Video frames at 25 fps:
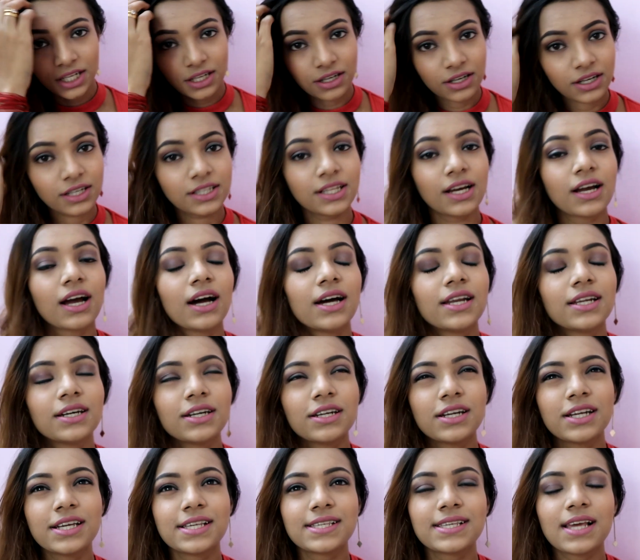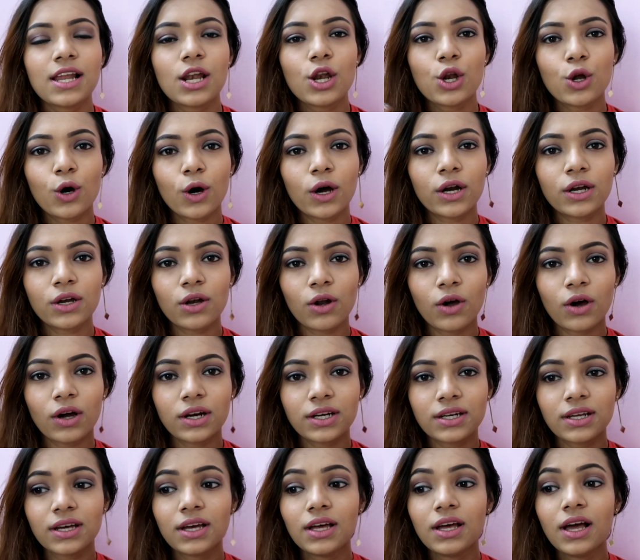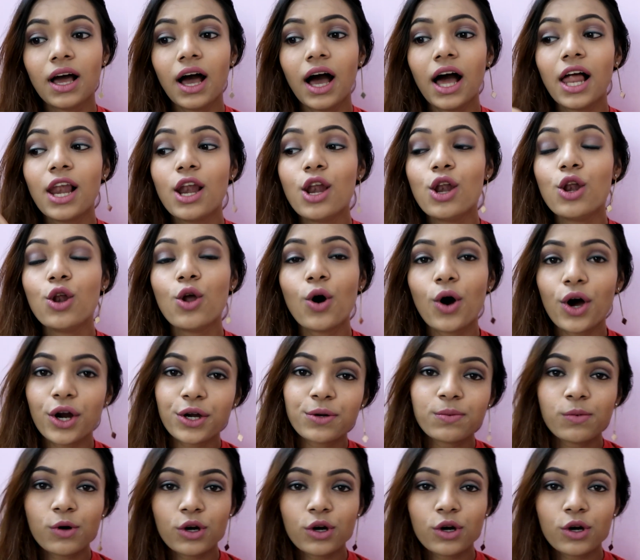here, the color is a lot